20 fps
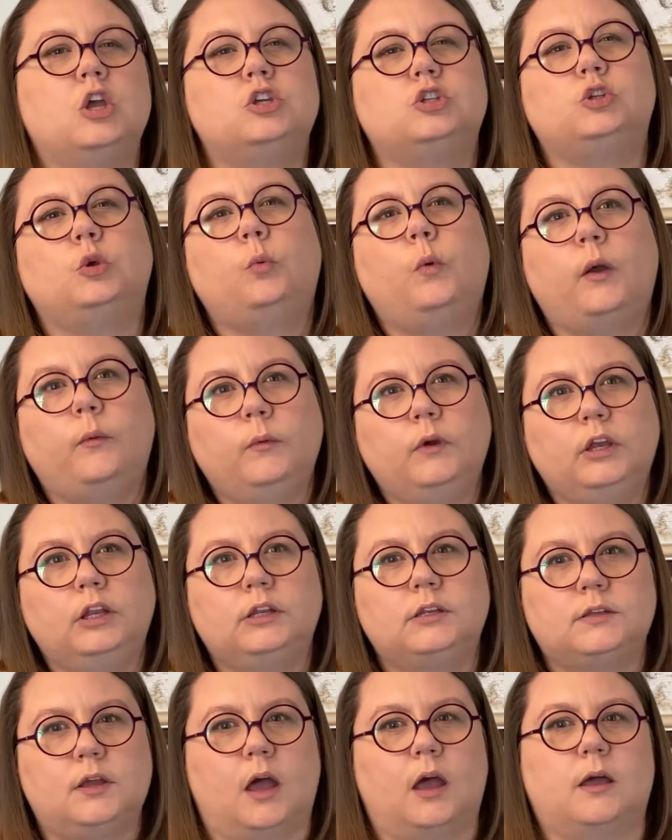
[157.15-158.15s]
So what we're
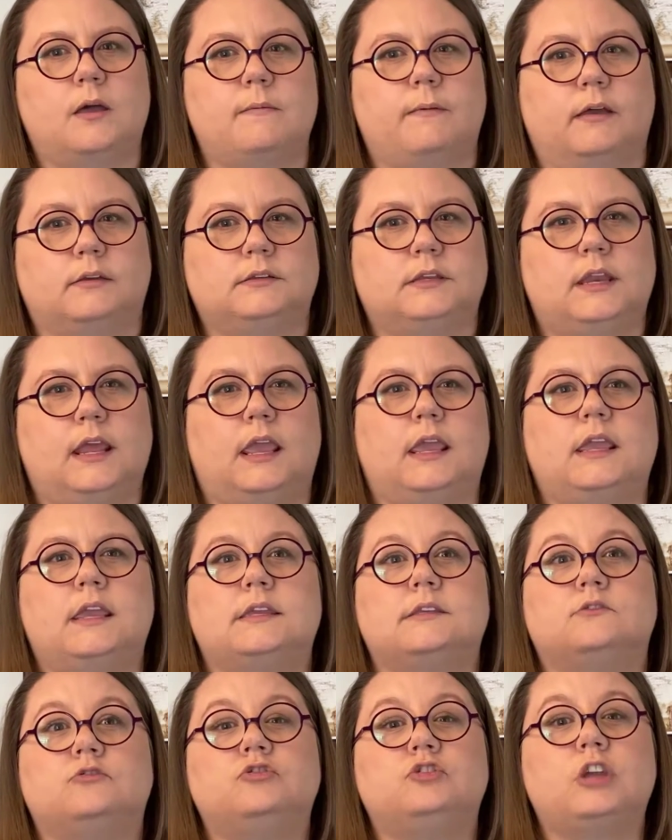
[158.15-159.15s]
going to talk about today
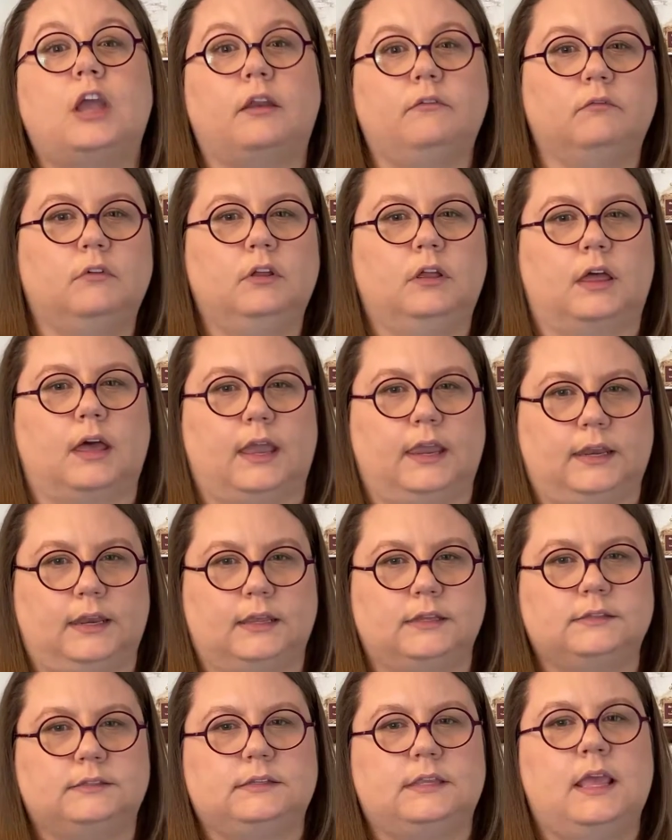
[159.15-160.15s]
is general
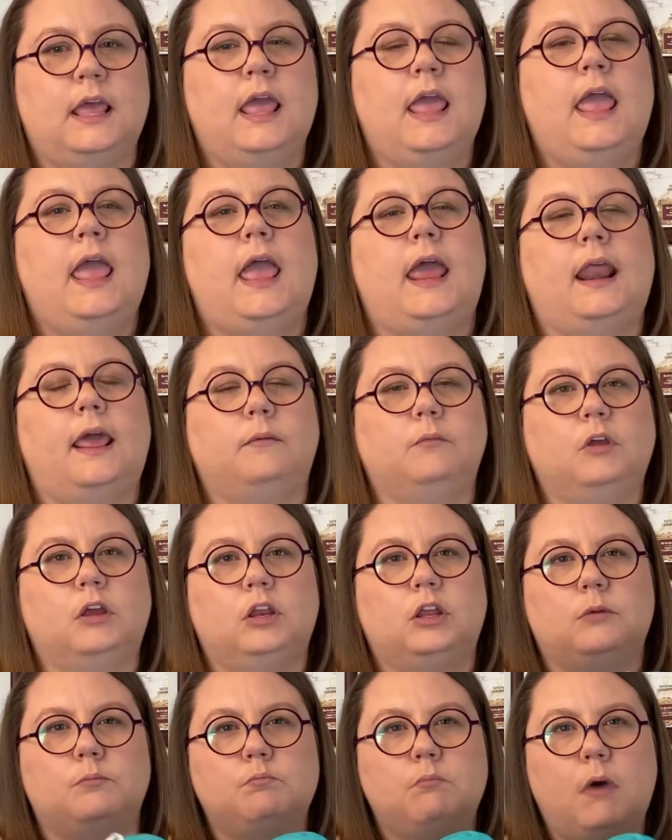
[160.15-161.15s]
guidance, and I'm
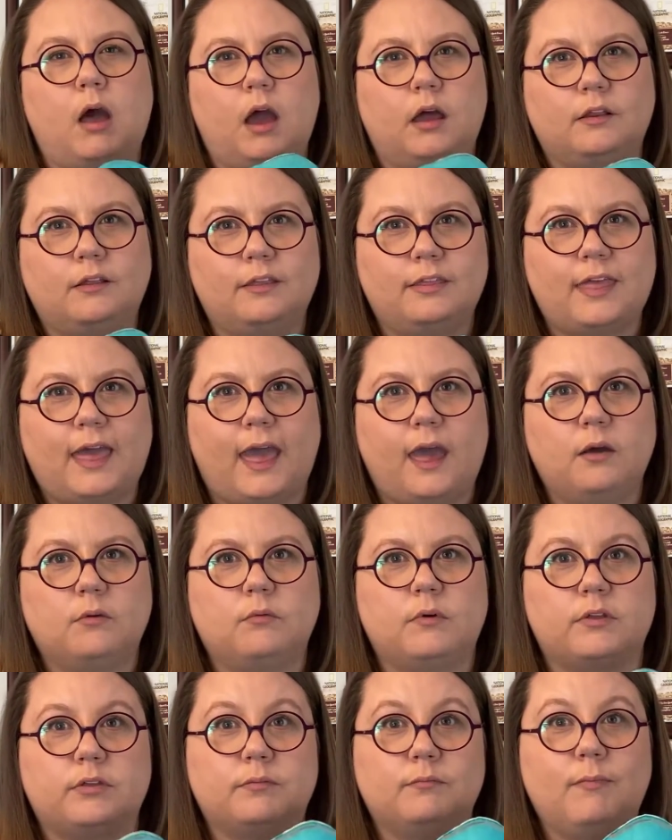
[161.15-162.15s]
going to model that
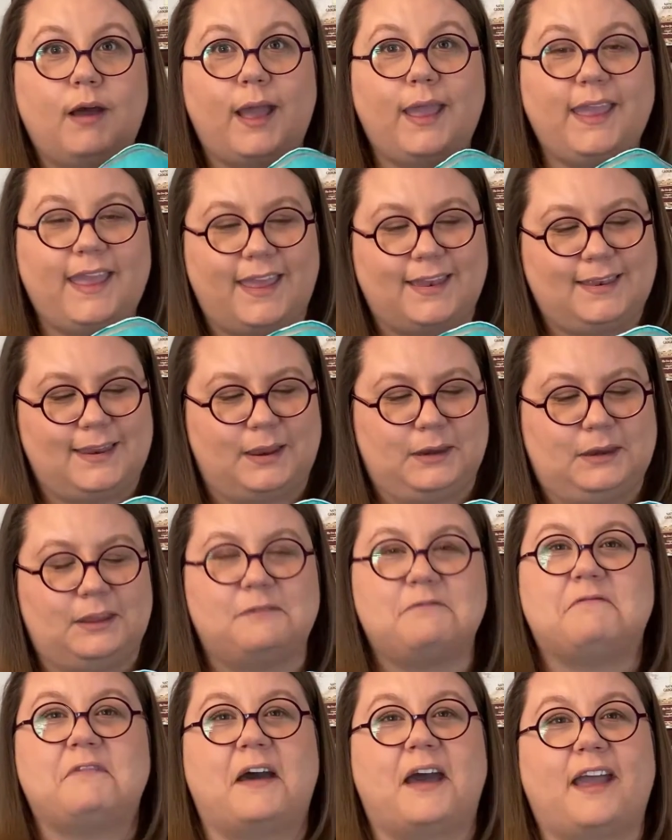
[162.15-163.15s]
with my
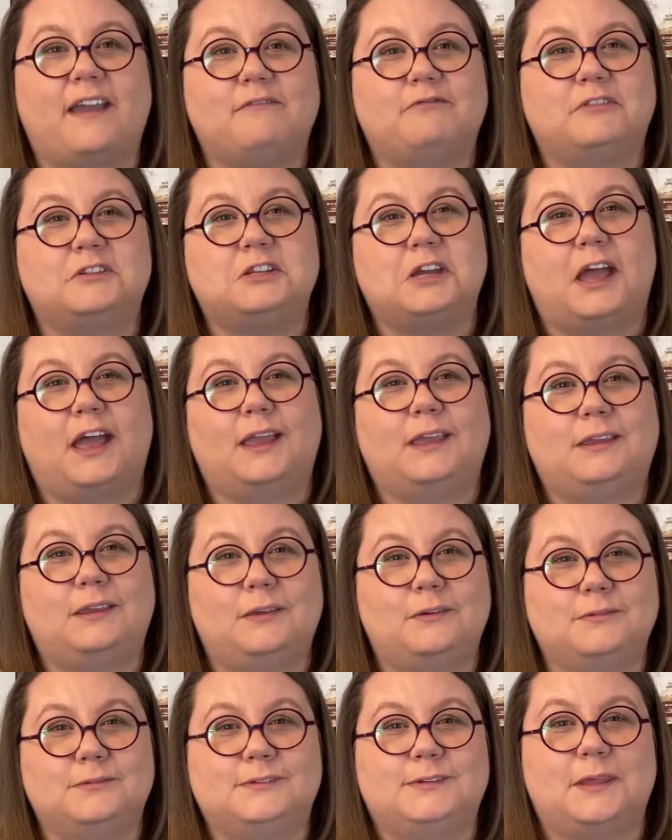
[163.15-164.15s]
N95, which I
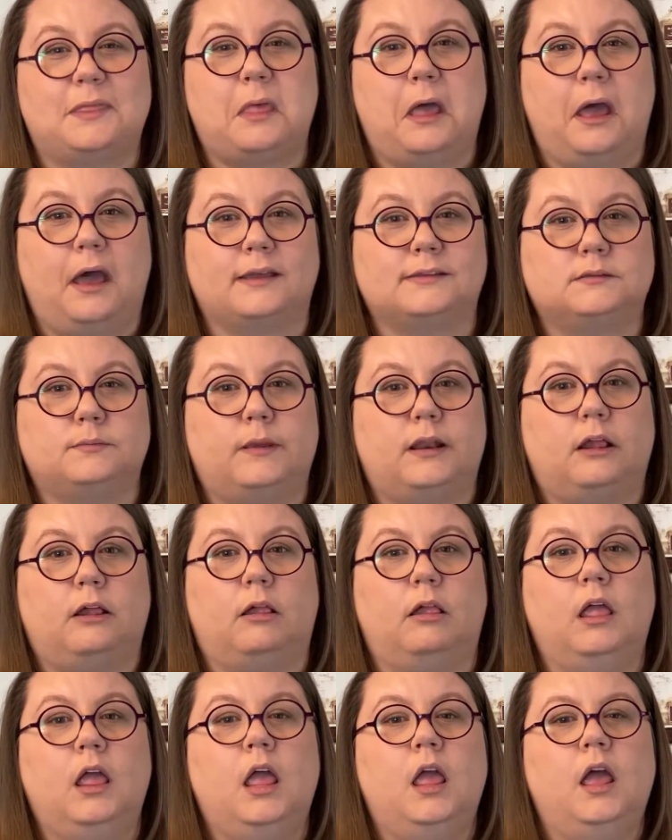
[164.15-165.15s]
used in the
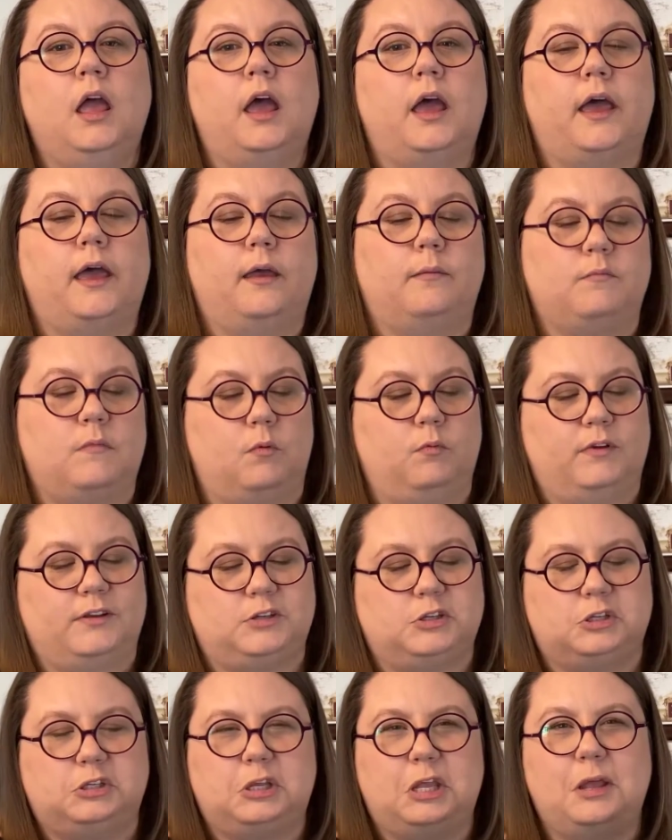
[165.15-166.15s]
hospital,
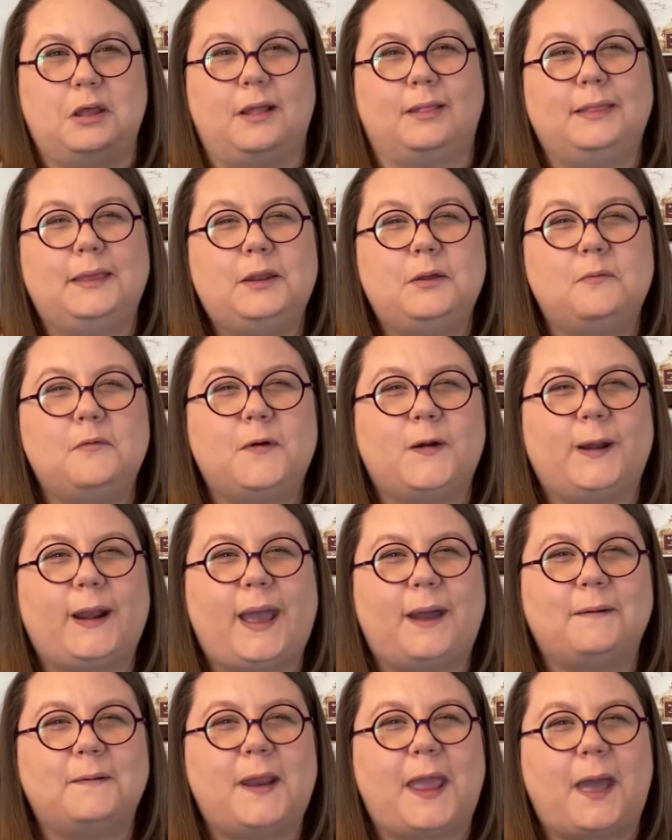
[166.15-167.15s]
which is a little worn
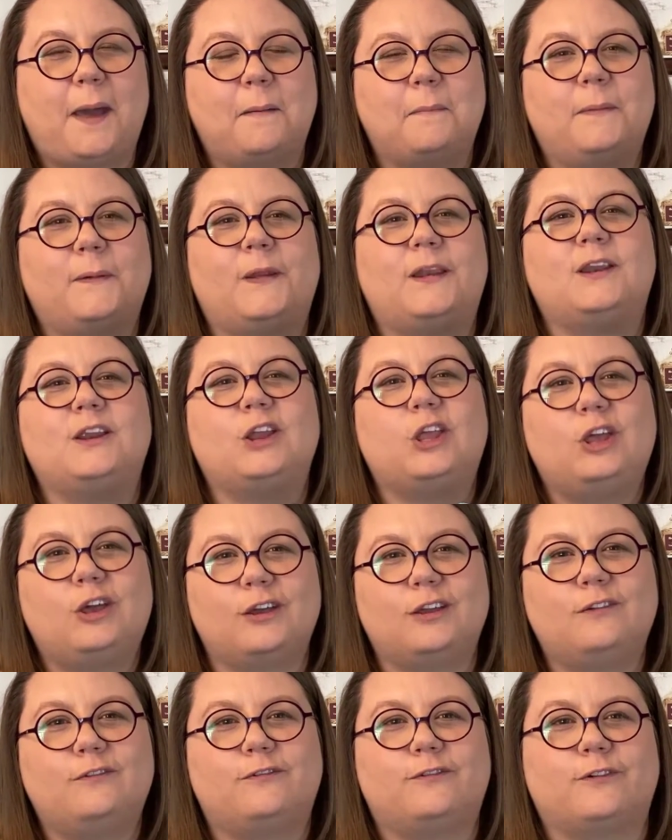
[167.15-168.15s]
out now, but
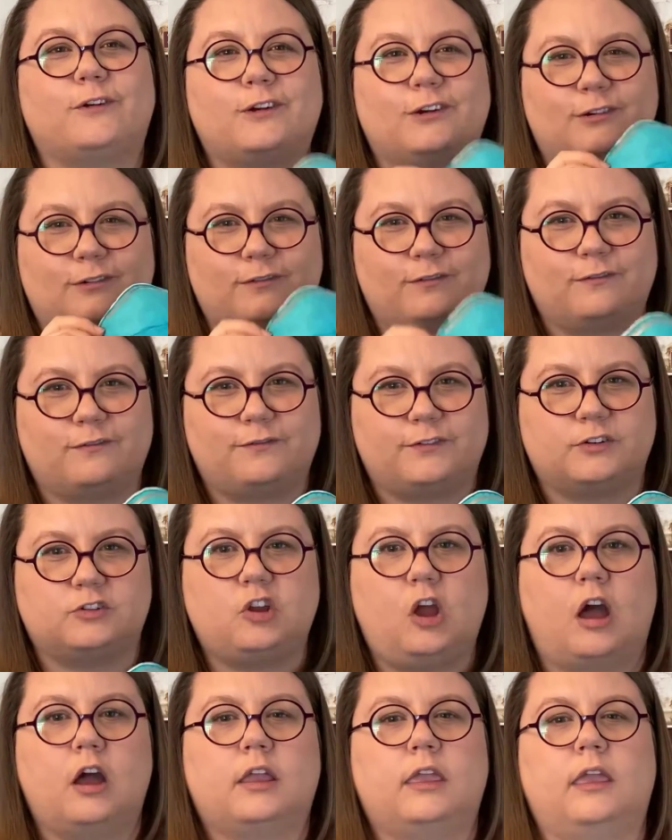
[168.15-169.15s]
good for
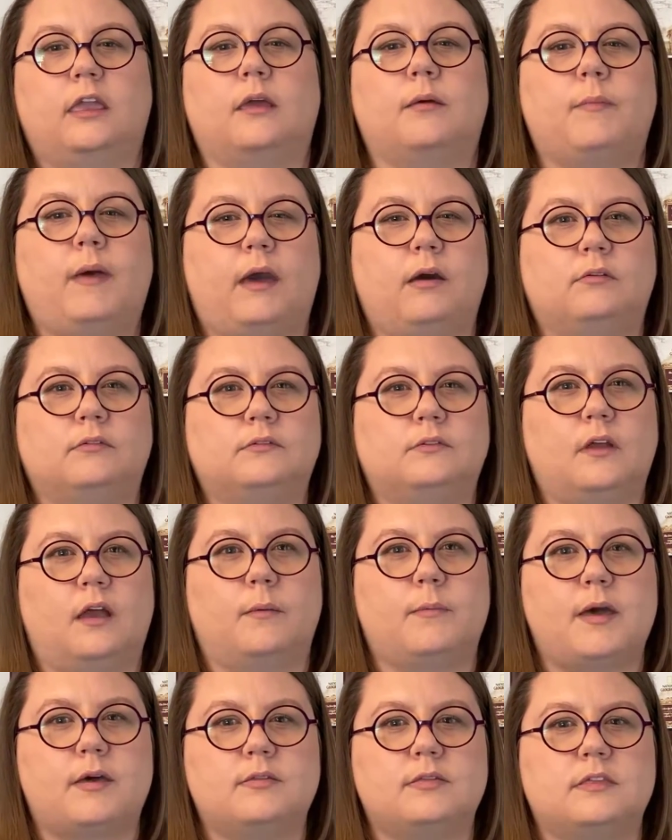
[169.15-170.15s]
talking
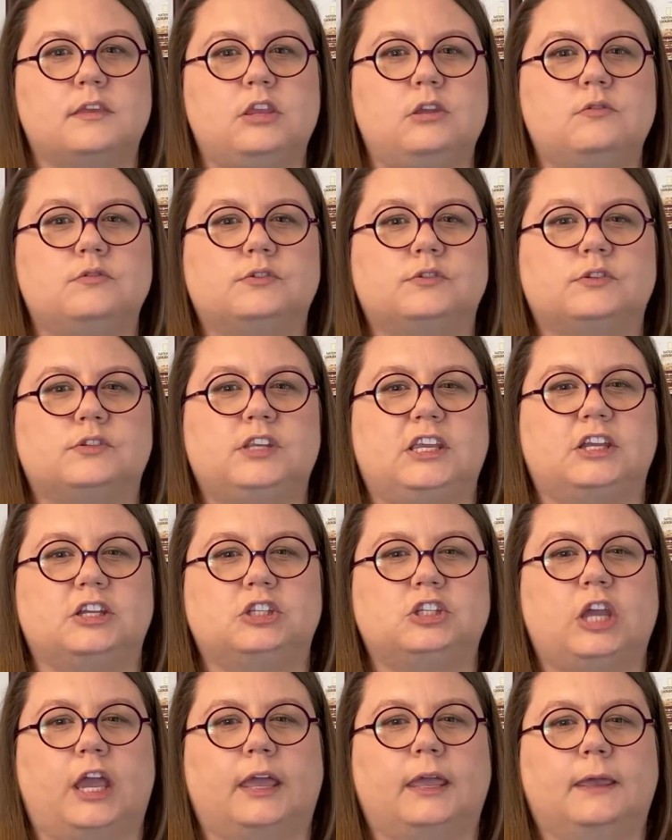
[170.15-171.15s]
about the user seal
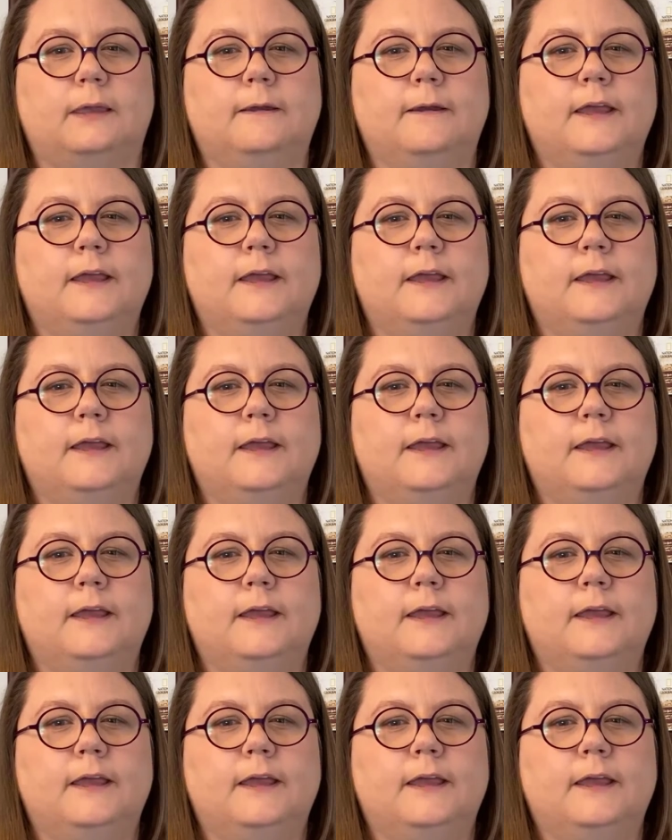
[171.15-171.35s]
check.